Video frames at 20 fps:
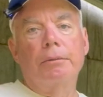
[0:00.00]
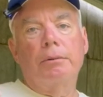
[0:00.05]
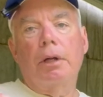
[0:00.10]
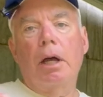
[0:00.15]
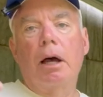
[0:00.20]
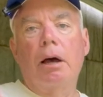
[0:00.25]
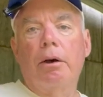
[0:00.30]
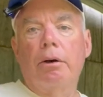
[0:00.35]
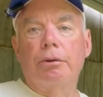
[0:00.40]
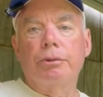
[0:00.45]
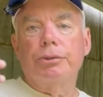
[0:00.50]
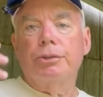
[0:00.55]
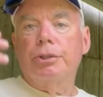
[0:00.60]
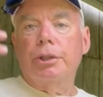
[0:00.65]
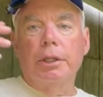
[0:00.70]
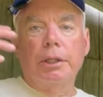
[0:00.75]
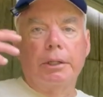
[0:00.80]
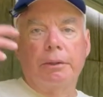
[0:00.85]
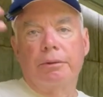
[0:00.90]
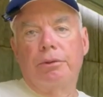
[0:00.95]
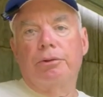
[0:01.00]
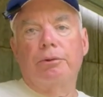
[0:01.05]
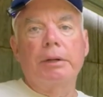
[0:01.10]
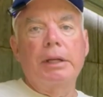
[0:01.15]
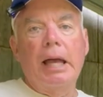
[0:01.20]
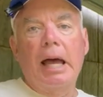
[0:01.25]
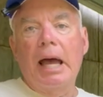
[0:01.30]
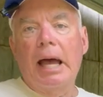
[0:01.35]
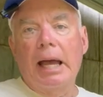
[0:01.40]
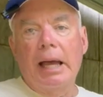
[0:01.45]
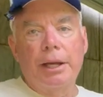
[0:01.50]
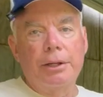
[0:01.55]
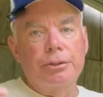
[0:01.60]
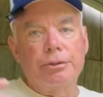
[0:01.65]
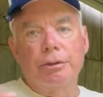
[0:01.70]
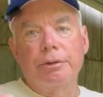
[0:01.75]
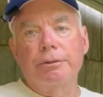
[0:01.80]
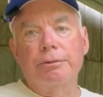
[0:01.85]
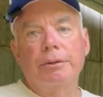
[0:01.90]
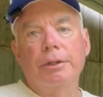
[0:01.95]
cause three eyes
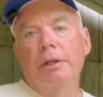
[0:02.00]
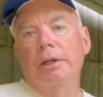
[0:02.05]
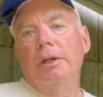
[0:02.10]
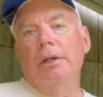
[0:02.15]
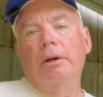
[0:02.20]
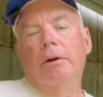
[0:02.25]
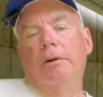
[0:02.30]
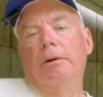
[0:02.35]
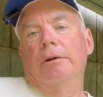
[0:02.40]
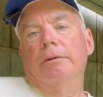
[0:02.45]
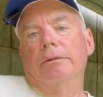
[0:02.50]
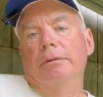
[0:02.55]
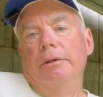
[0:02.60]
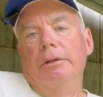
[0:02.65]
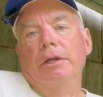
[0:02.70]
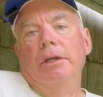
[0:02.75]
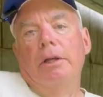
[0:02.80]
or